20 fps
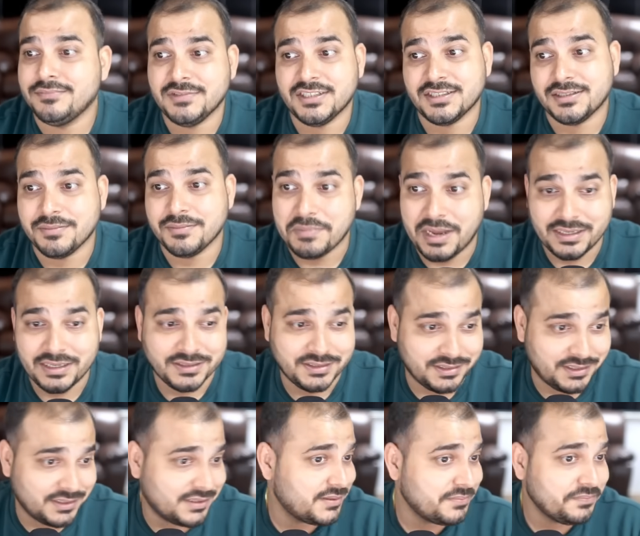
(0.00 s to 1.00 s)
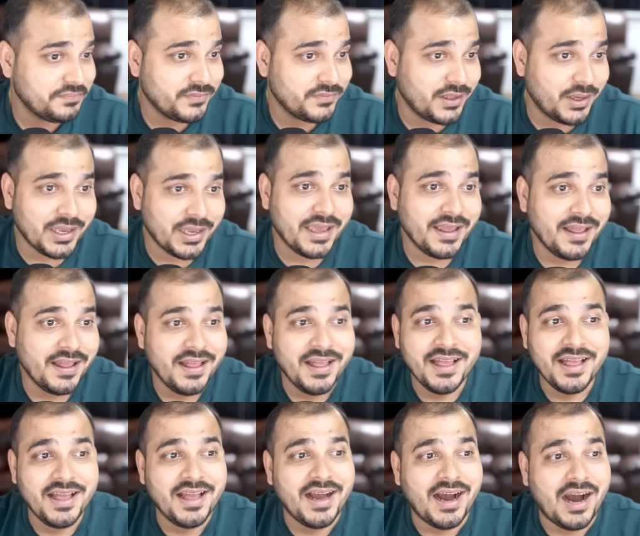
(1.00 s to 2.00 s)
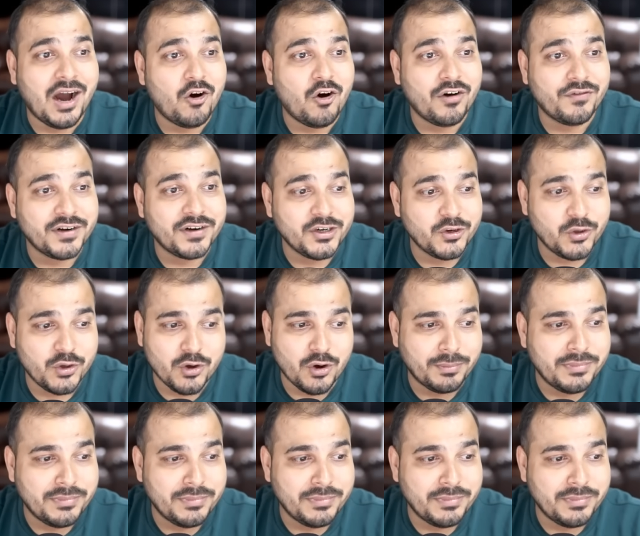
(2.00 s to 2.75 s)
just imagine this okay how often do you